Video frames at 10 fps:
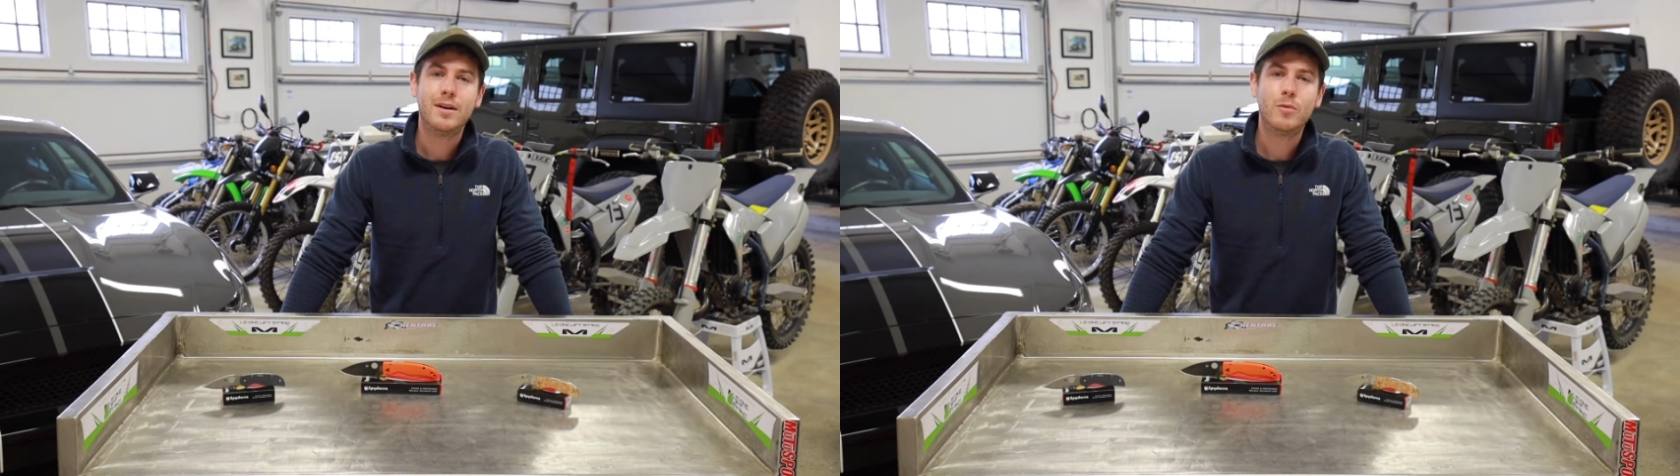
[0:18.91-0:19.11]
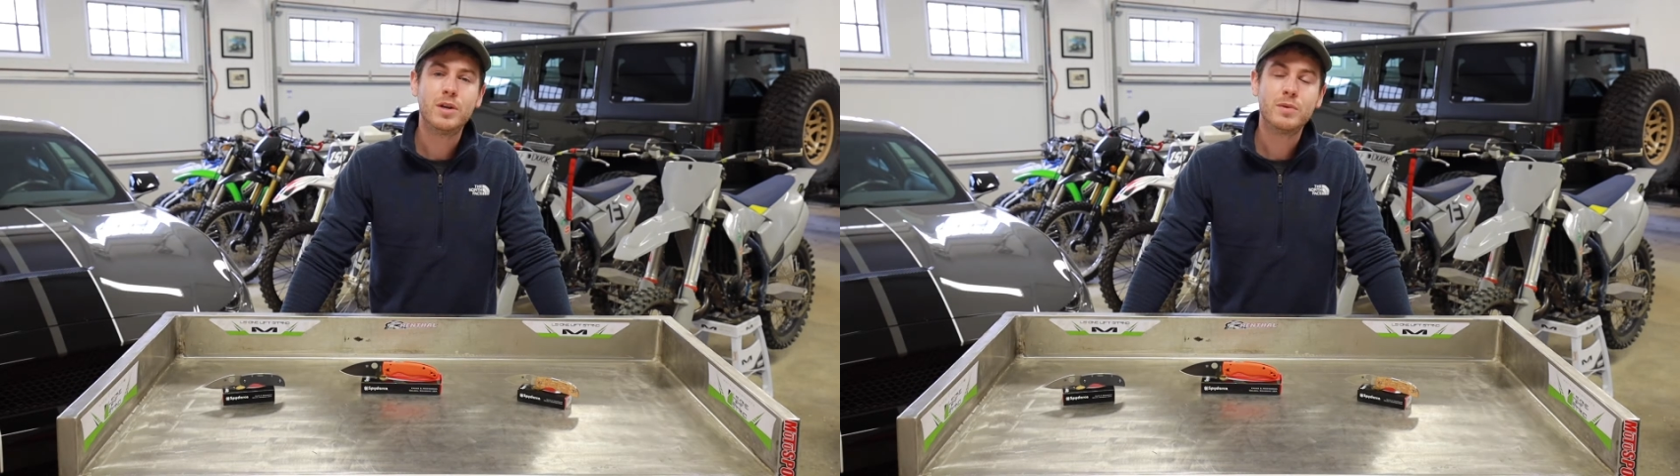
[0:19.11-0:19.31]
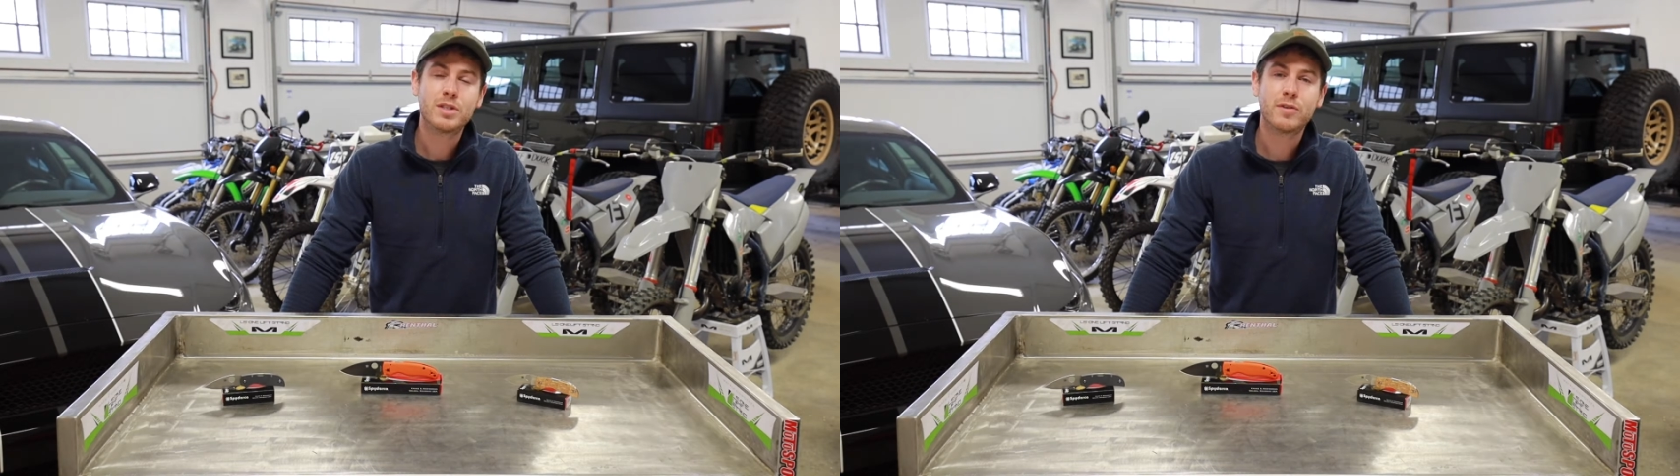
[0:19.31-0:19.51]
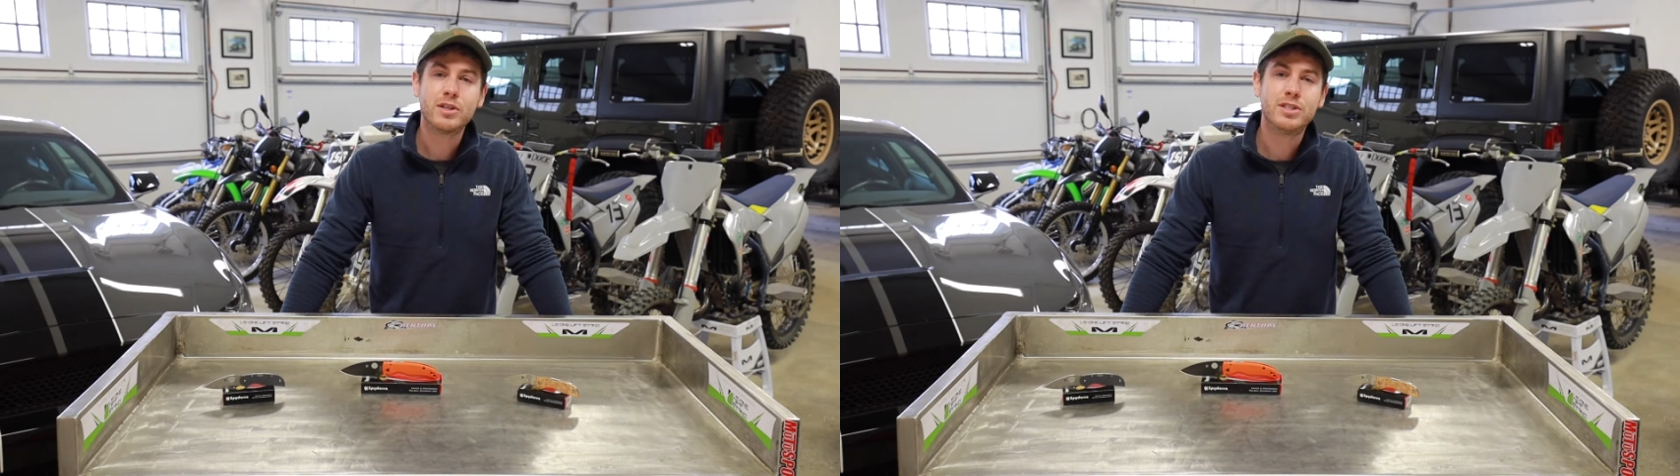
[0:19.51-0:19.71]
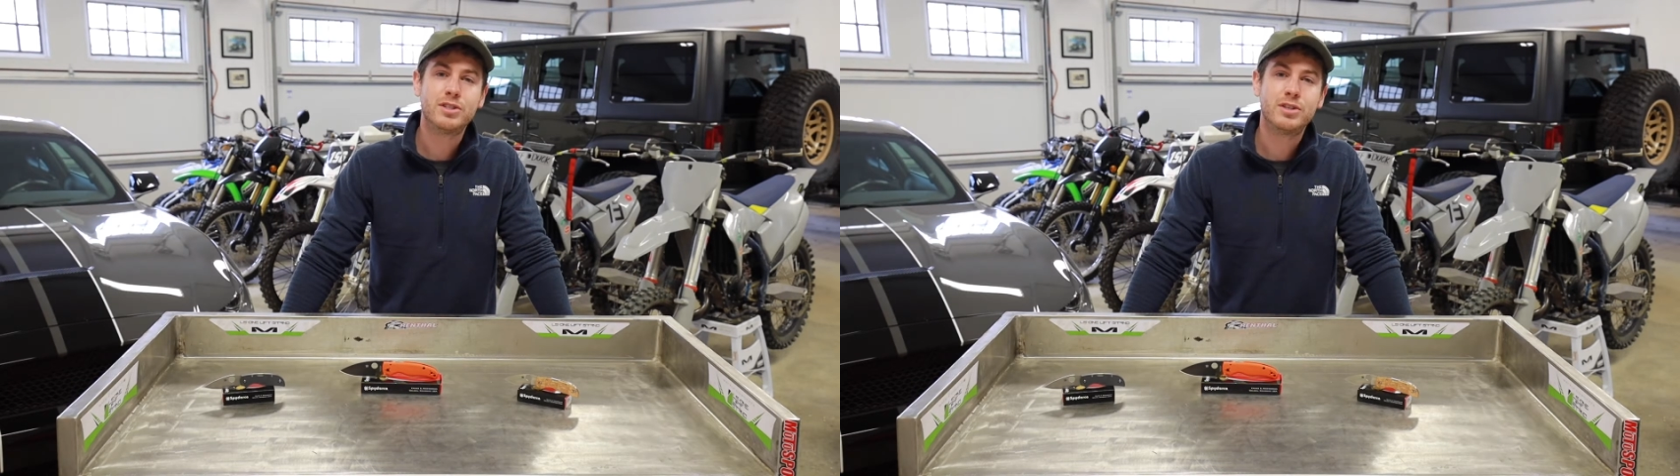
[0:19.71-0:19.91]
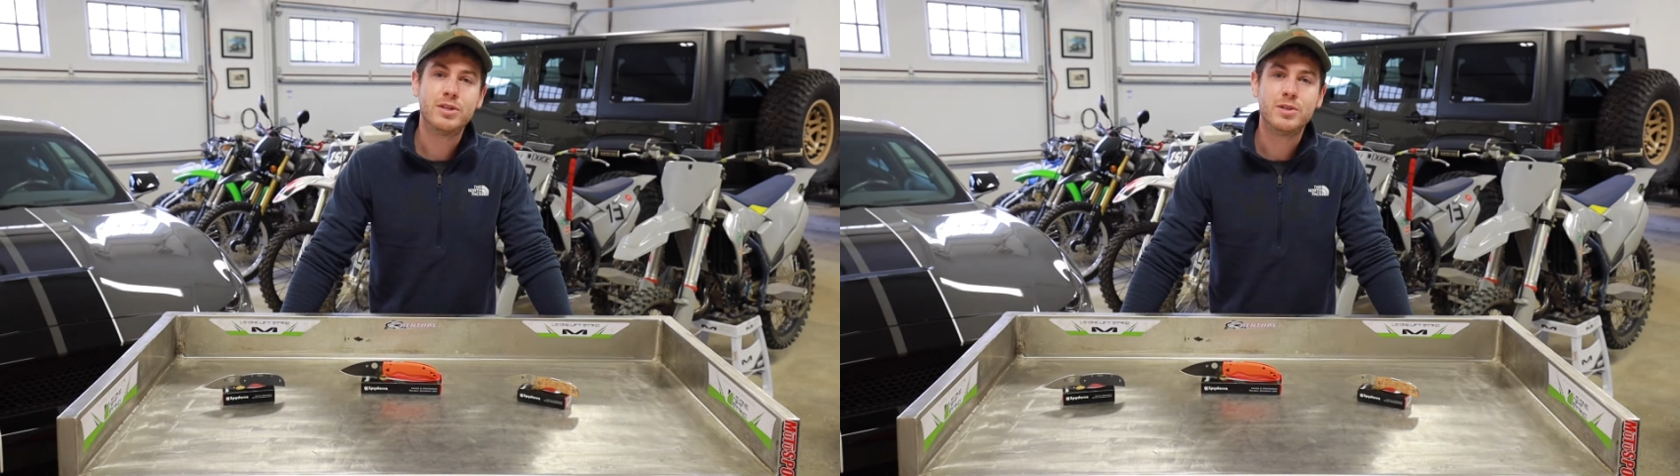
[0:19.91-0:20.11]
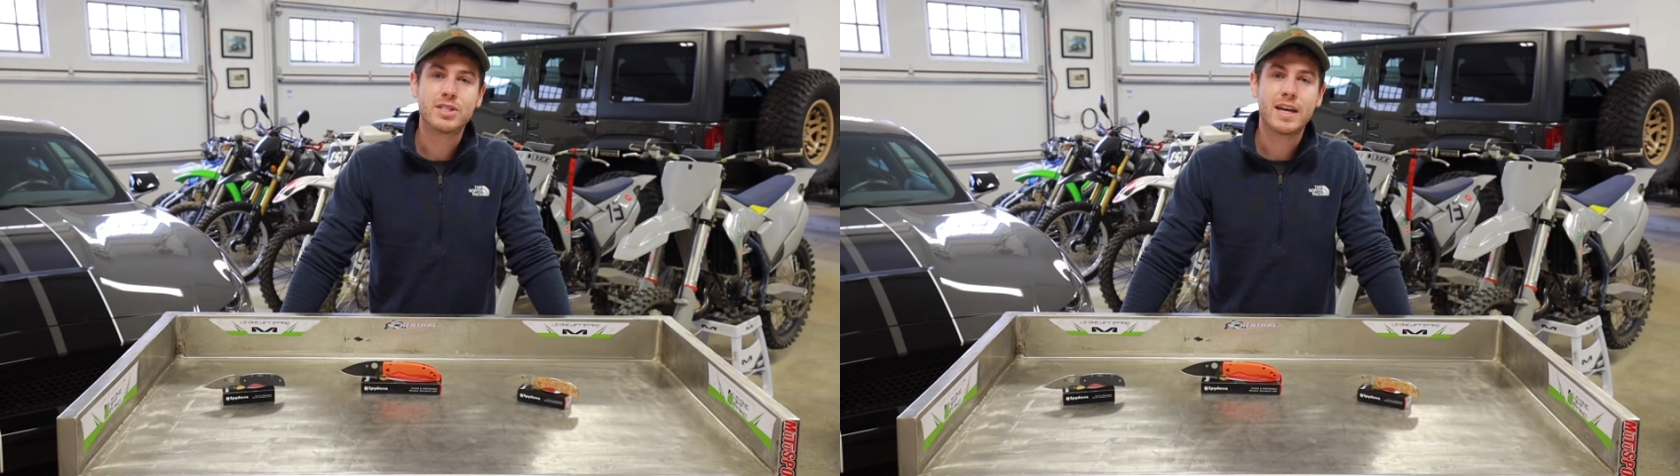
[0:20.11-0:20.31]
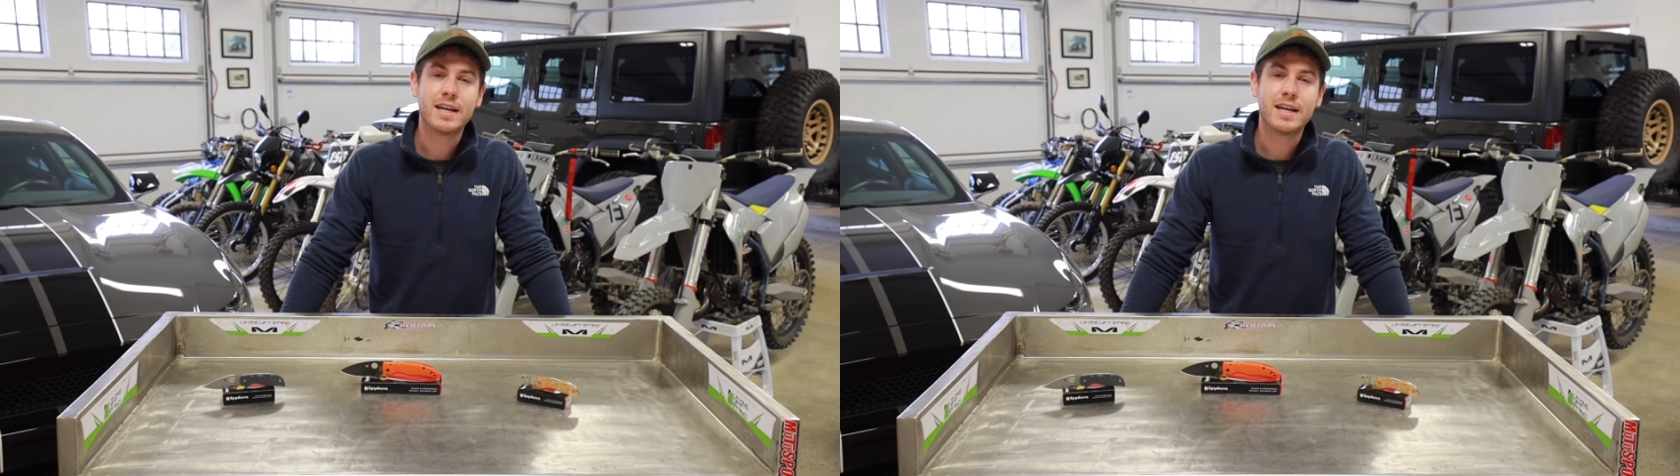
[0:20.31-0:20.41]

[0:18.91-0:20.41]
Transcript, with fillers: When it was first introduced,